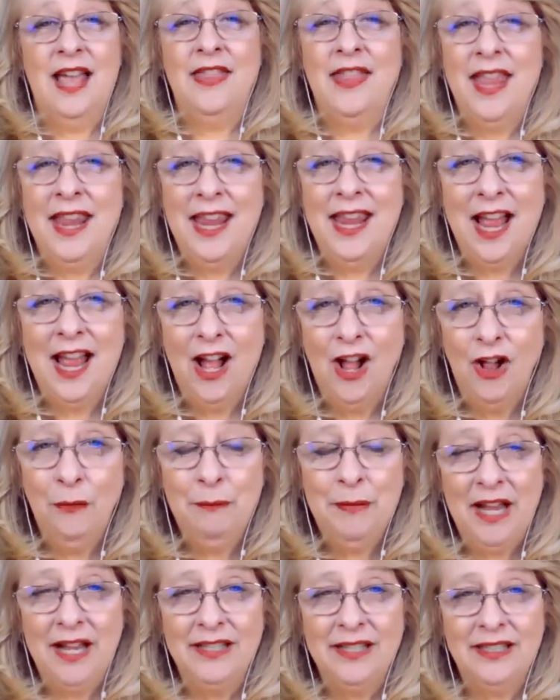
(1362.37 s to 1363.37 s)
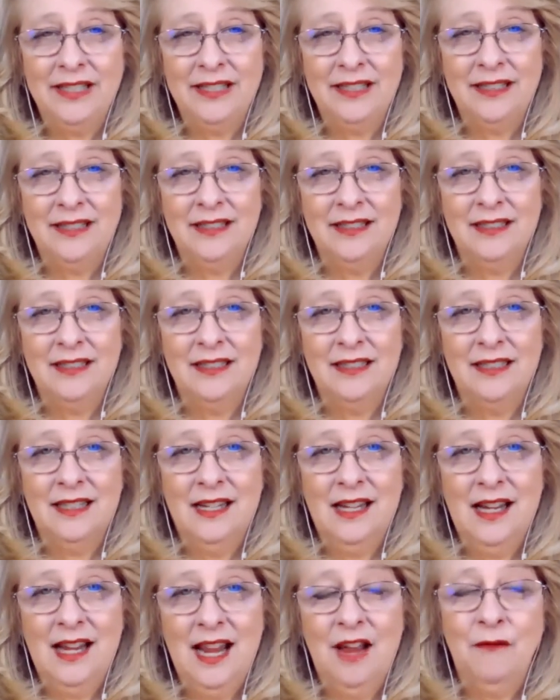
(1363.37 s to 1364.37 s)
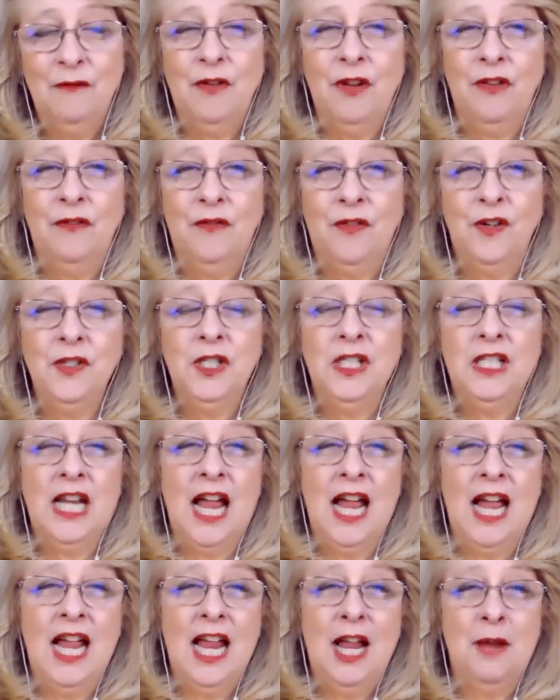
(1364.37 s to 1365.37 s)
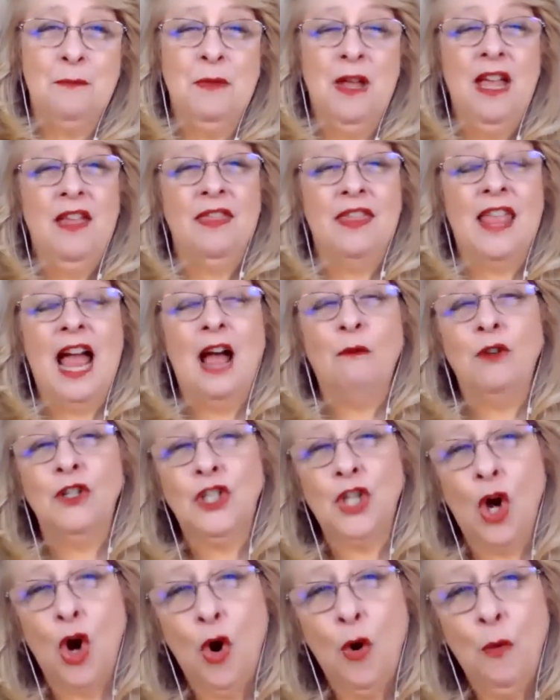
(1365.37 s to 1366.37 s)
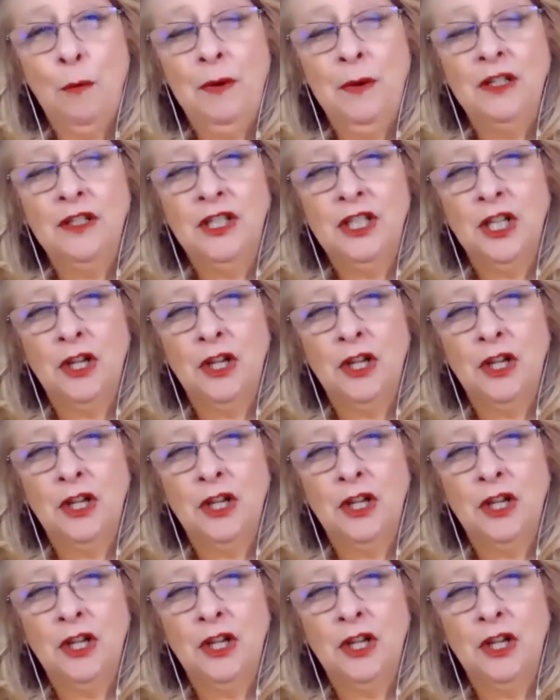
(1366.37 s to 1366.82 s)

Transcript: And they help us. And for the first time, that was open.